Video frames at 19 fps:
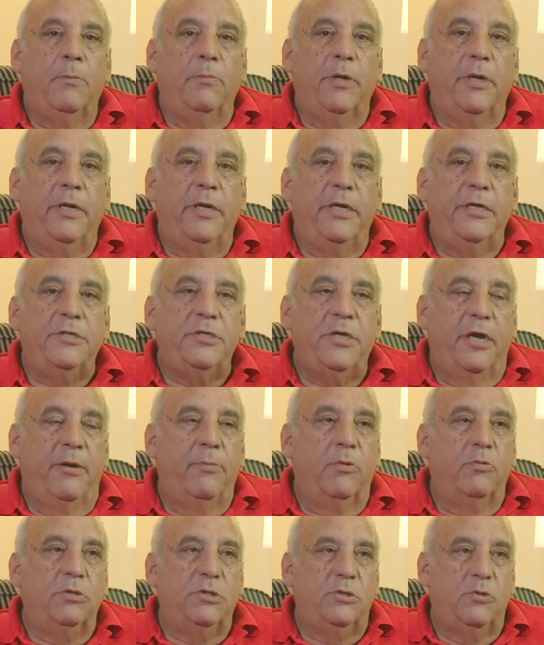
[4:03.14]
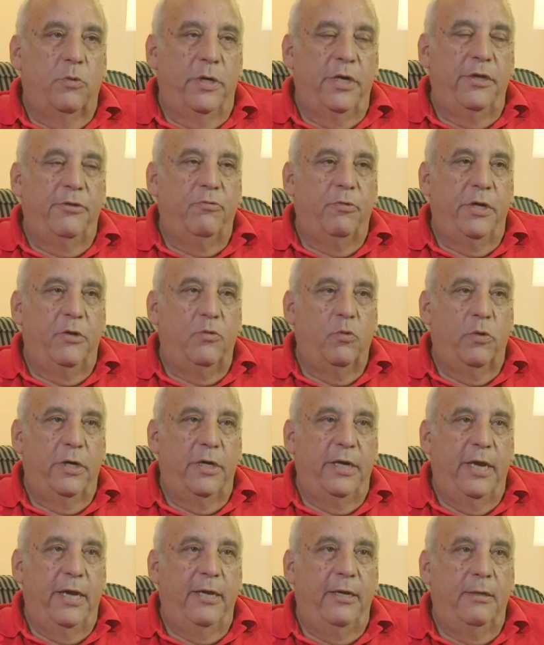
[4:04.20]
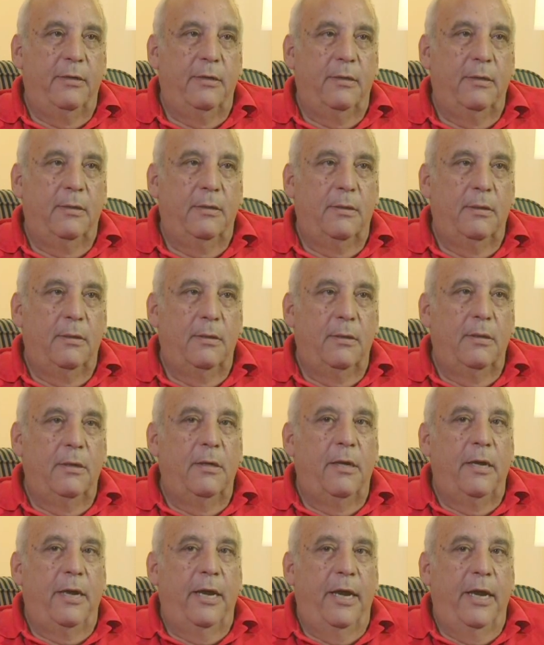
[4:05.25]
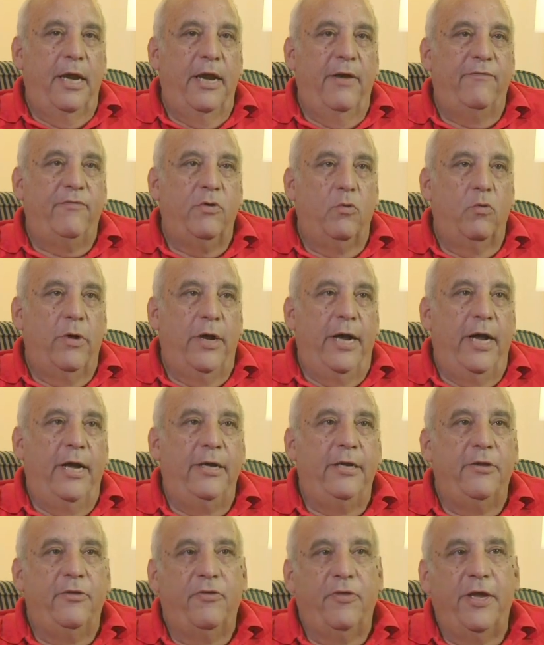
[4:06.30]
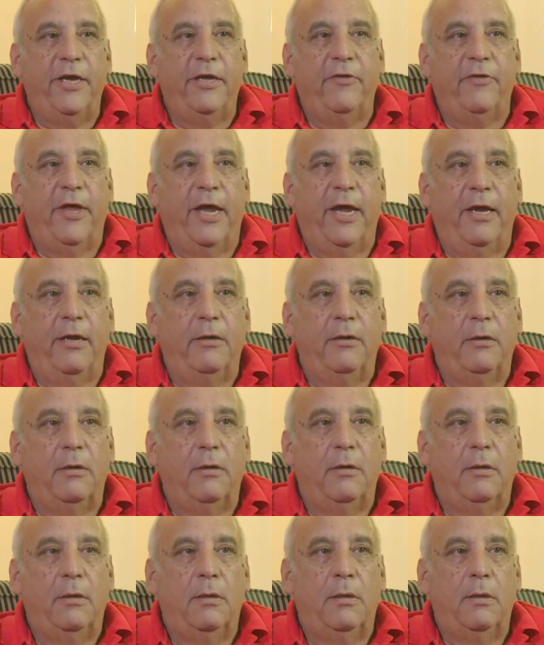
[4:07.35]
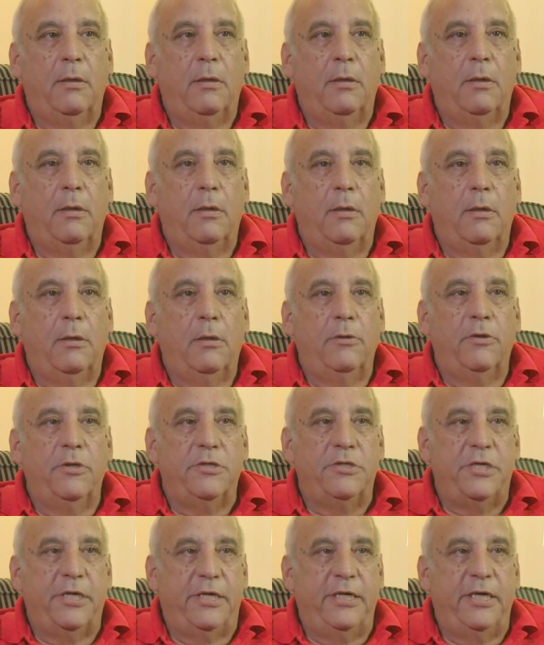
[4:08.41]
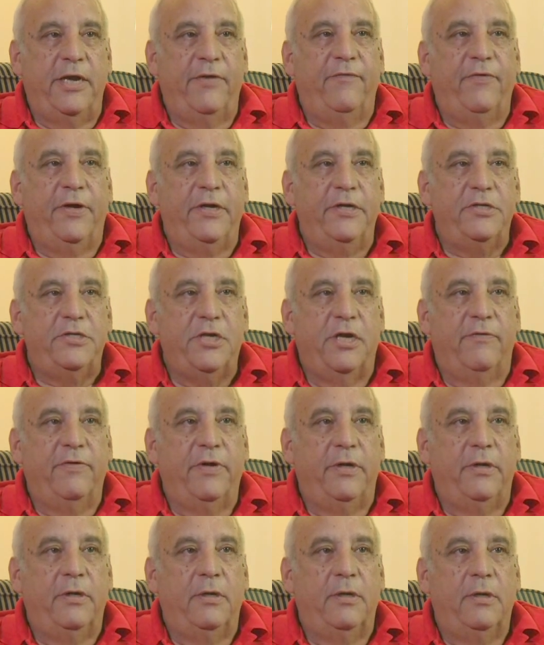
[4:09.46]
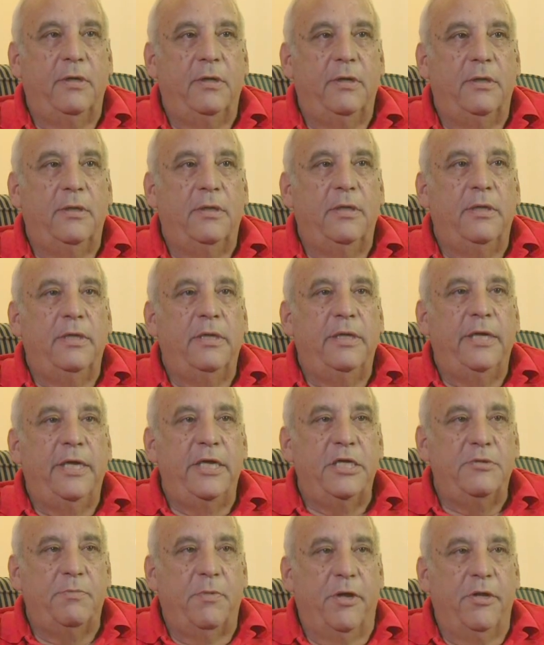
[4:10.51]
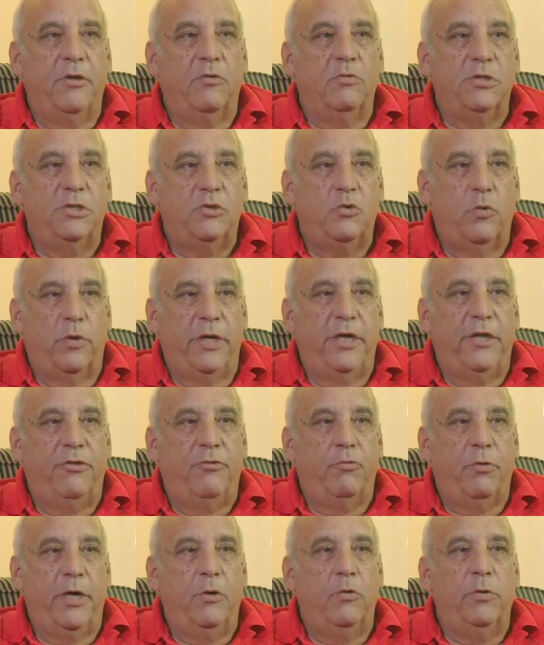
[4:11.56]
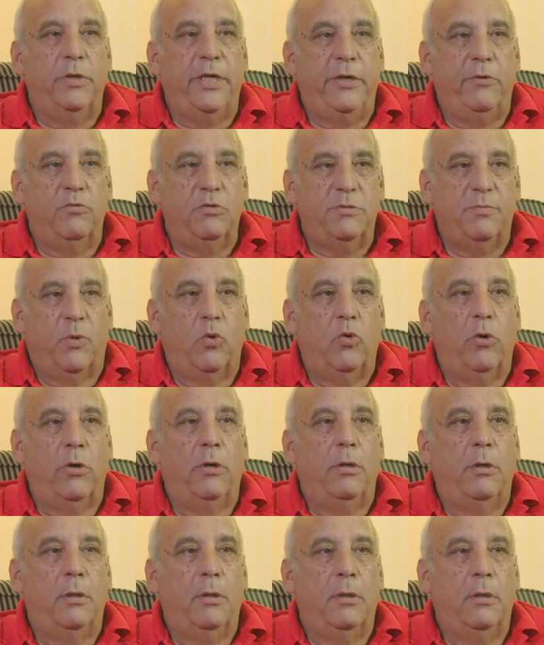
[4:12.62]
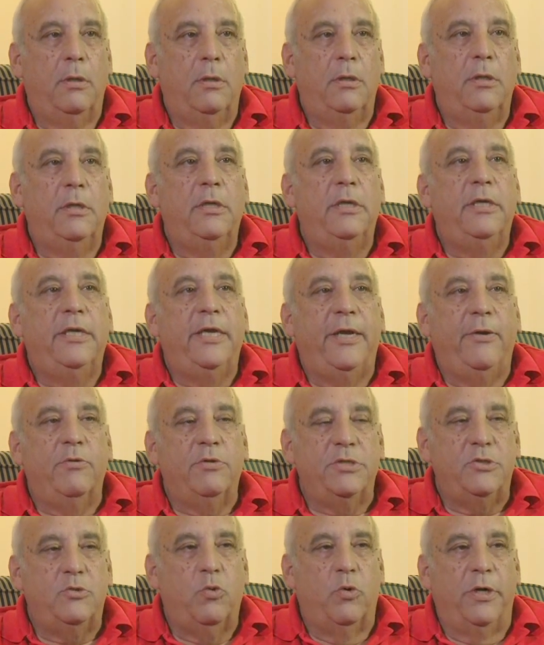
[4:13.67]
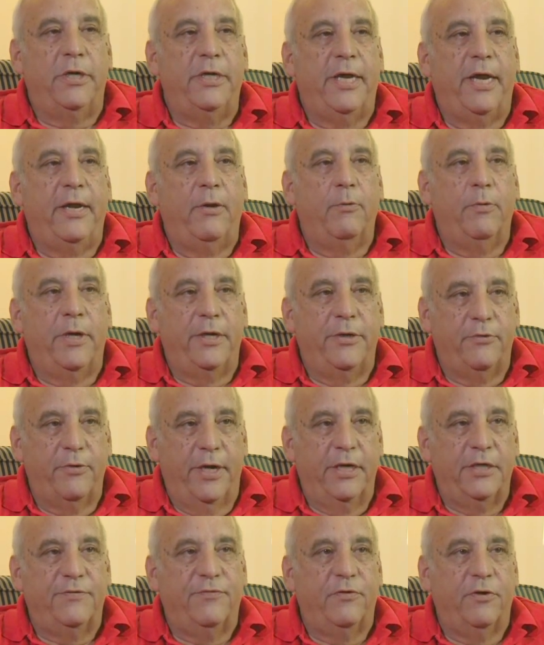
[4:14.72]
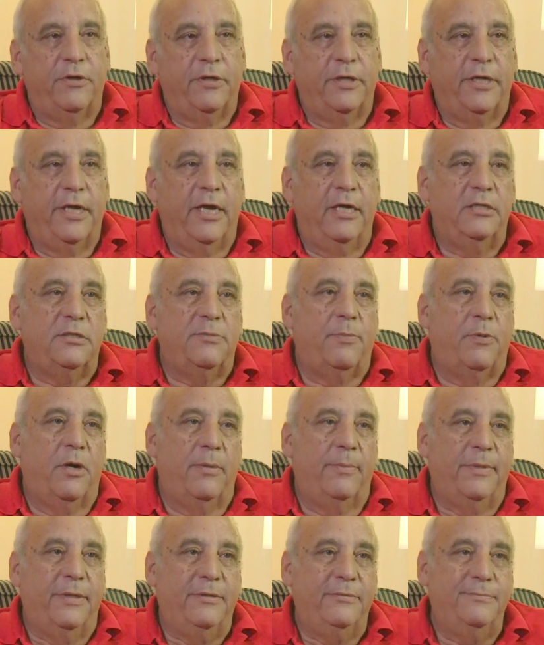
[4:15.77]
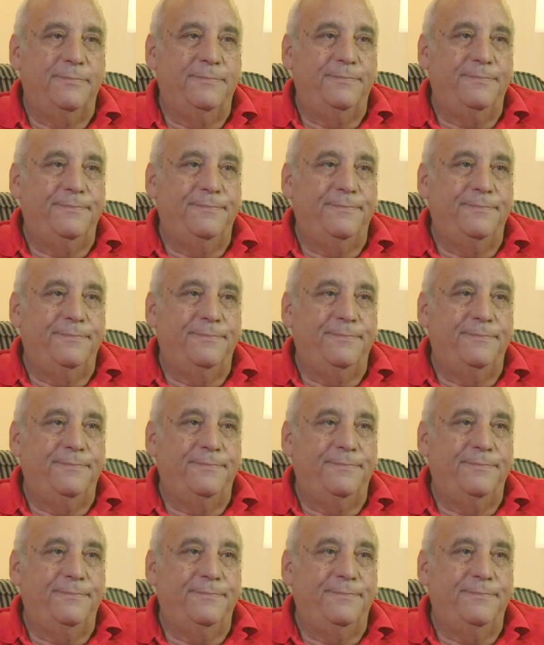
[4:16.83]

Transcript: But his number was 2328. And after a while, you think of that, the significance of it. His mother was 23 when he was born. He was 28 when he transferred to God's Department.